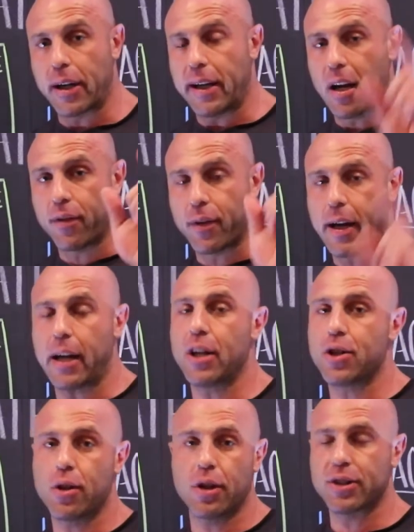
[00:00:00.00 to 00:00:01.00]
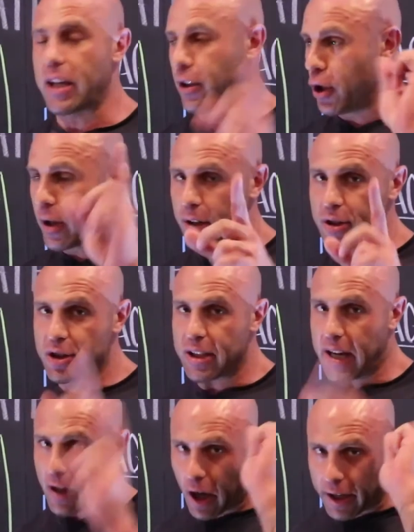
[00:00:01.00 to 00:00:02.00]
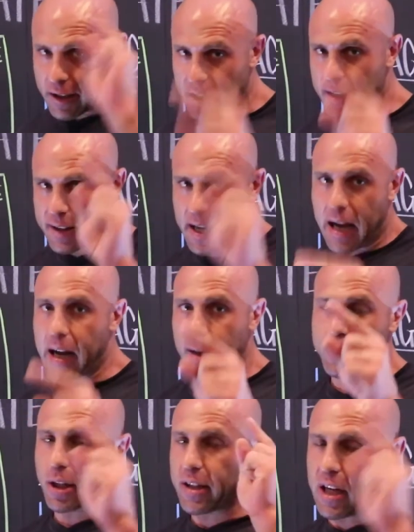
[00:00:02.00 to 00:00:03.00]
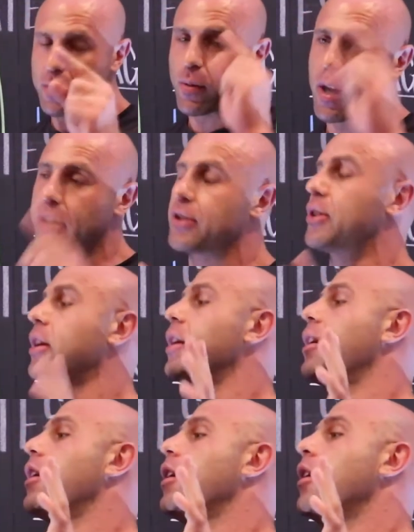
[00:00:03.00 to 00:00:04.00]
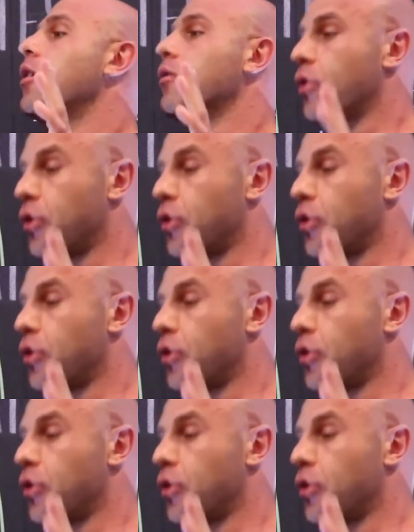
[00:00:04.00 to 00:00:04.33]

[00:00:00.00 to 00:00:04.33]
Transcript: Now, if you're Asian, you're saying, you don't understand, I need carbs, I need rice. The